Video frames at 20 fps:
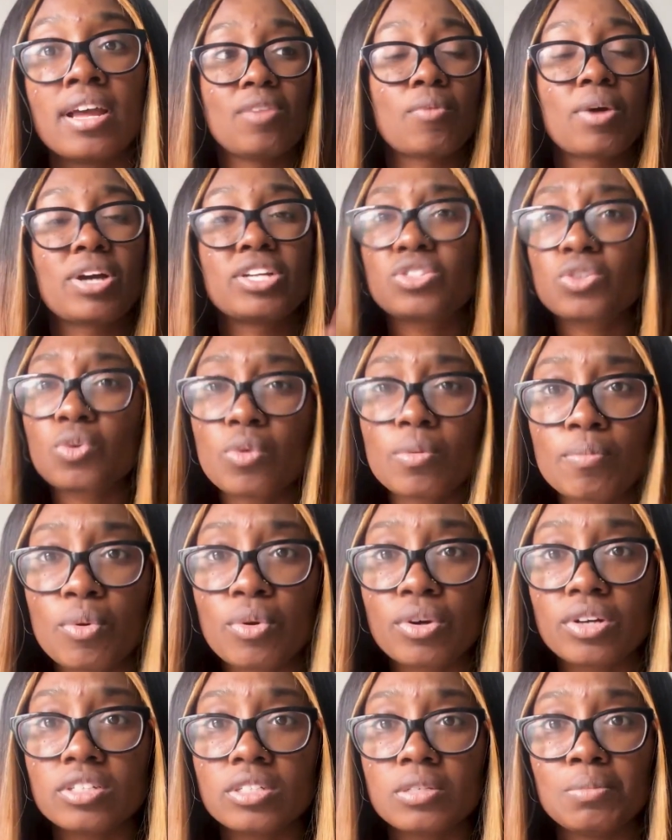and why it's so
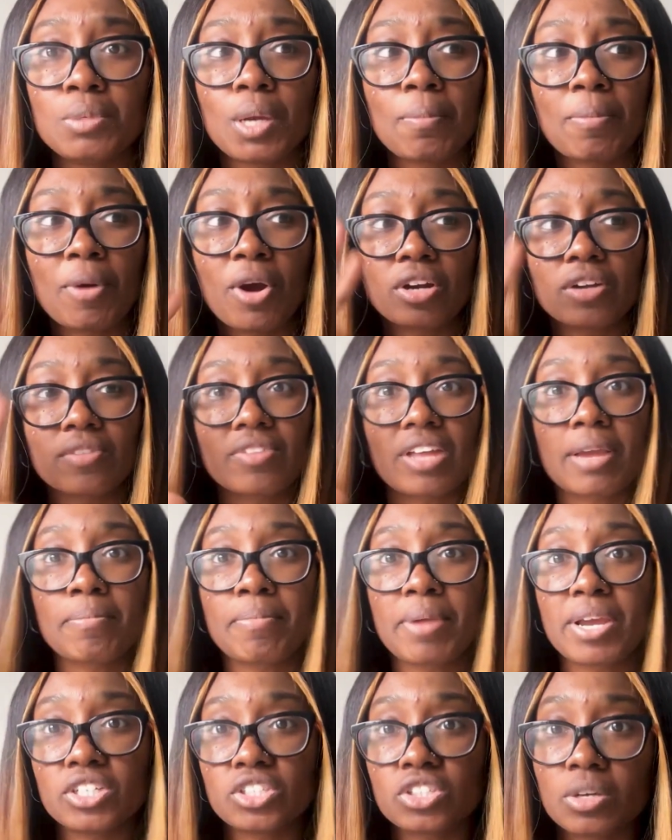important to be a part of like
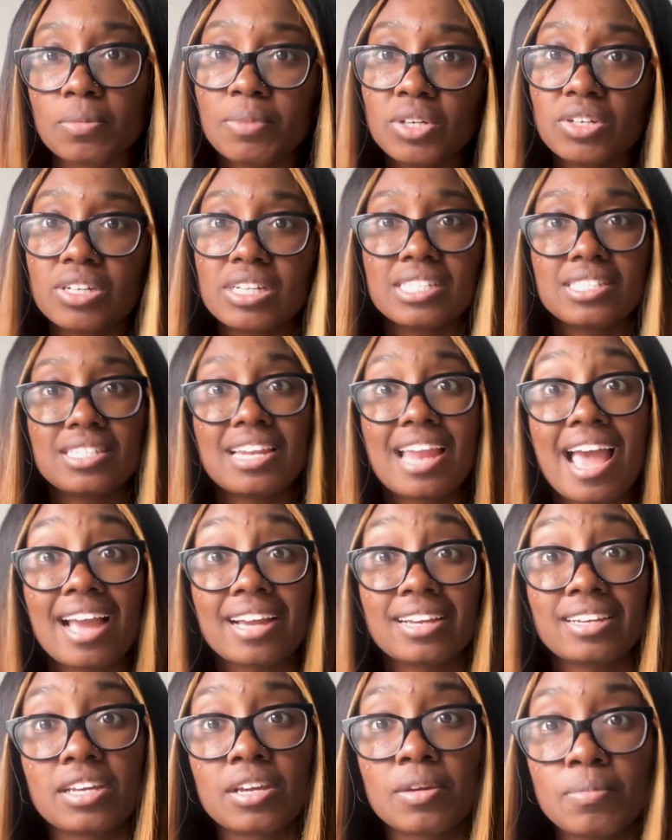Banish communities and
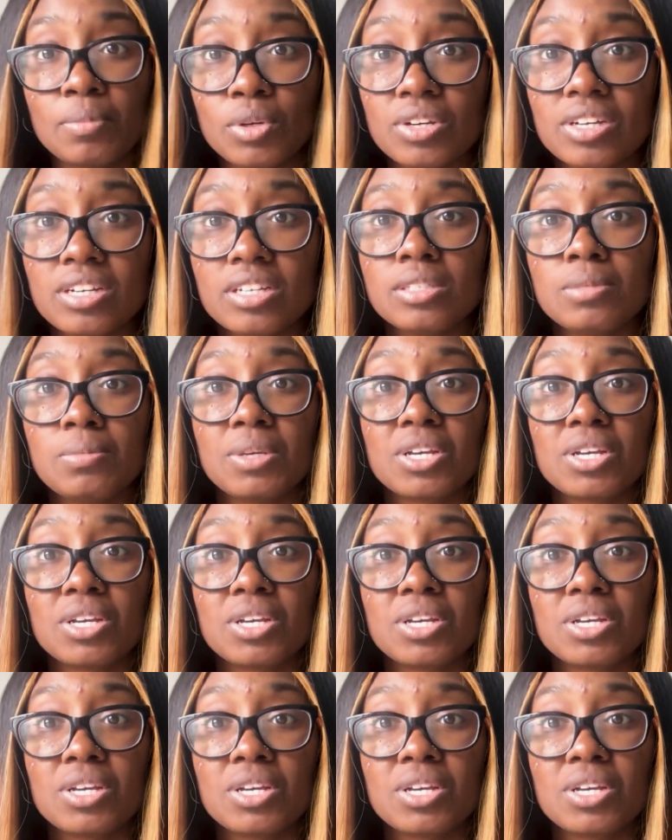acne communities,